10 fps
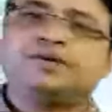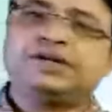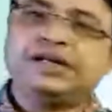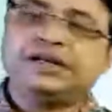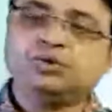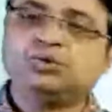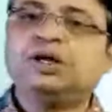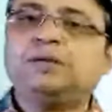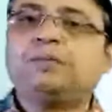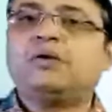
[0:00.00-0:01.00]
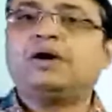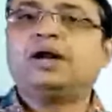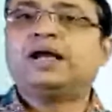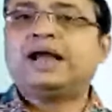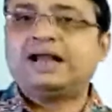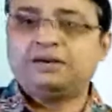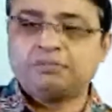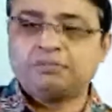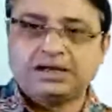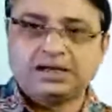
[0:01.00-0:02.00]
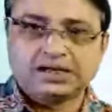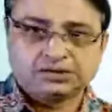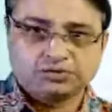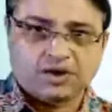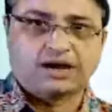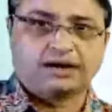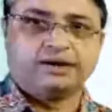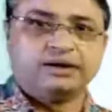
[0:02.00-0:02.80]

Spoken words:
t to the power n minus 1